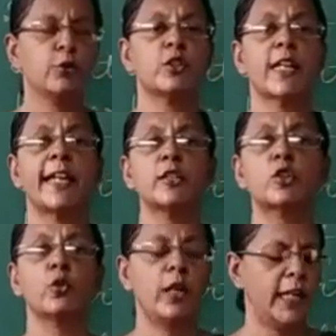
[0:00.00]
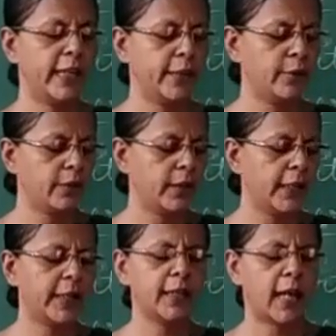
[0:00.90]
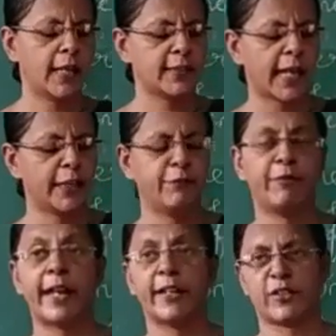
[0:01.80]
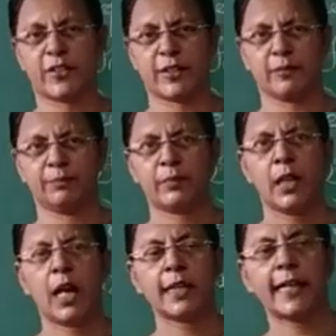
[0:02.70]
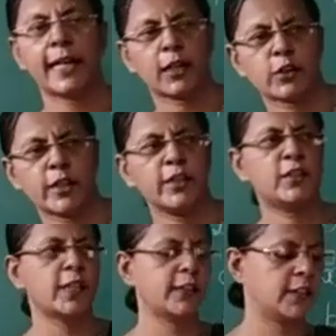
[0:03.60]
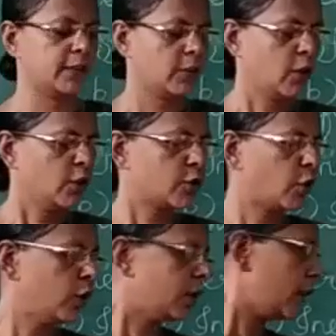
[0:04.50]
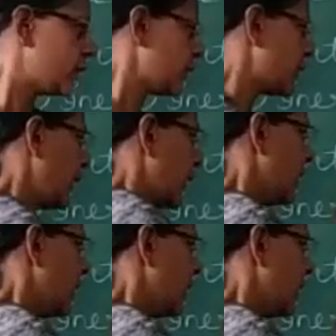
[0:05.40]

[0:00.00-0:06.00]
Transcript: you tend to lean sideways. A direction is changing. So it is the